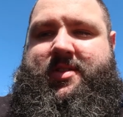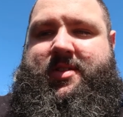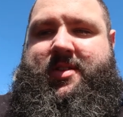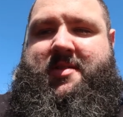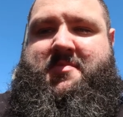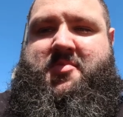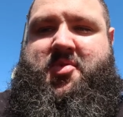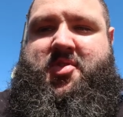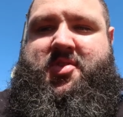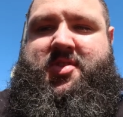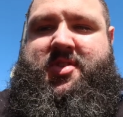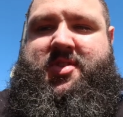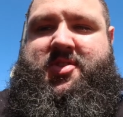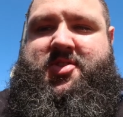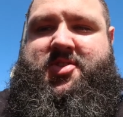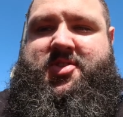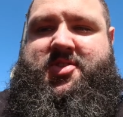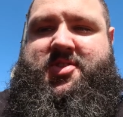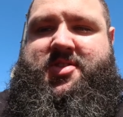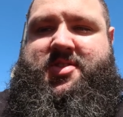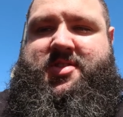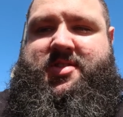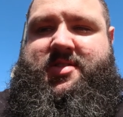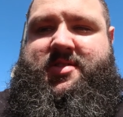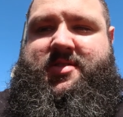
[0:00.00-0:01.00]
I'm gonna
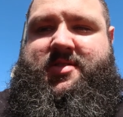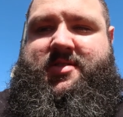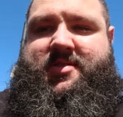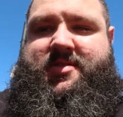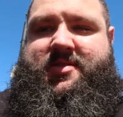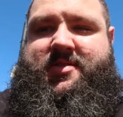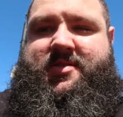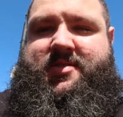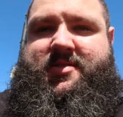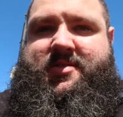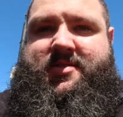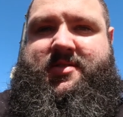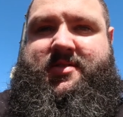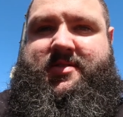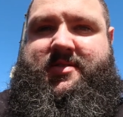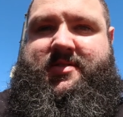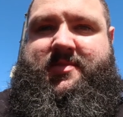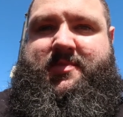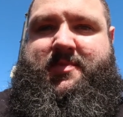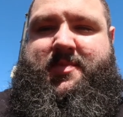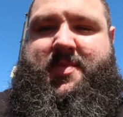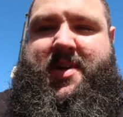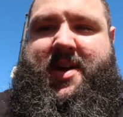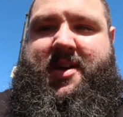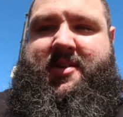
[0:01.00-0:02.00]
just
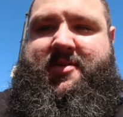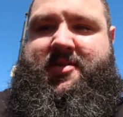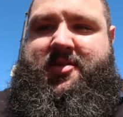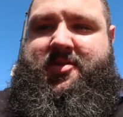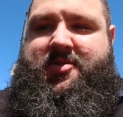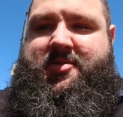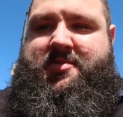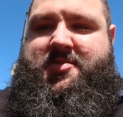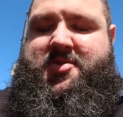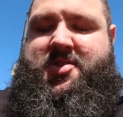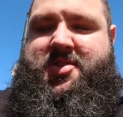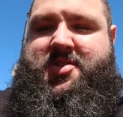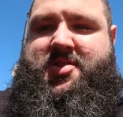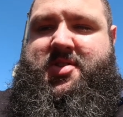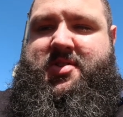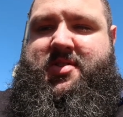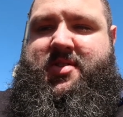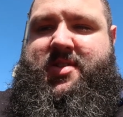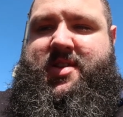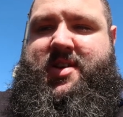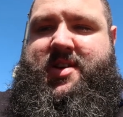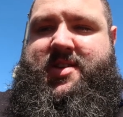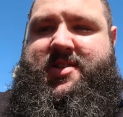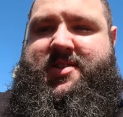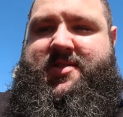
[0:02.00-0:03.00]
power it up to
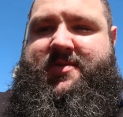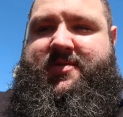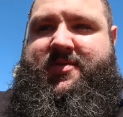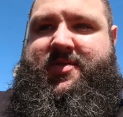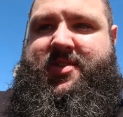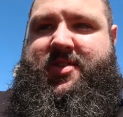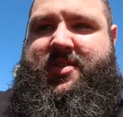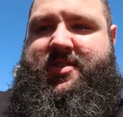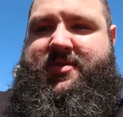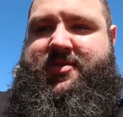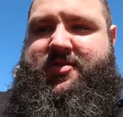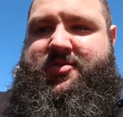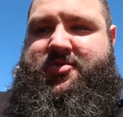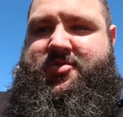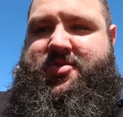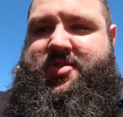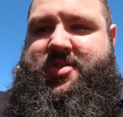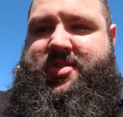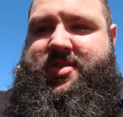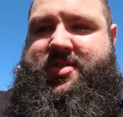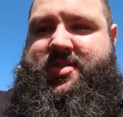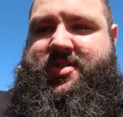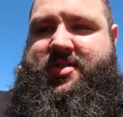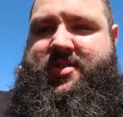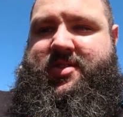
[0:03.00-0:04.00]

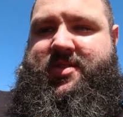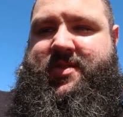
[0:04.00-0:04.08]
2500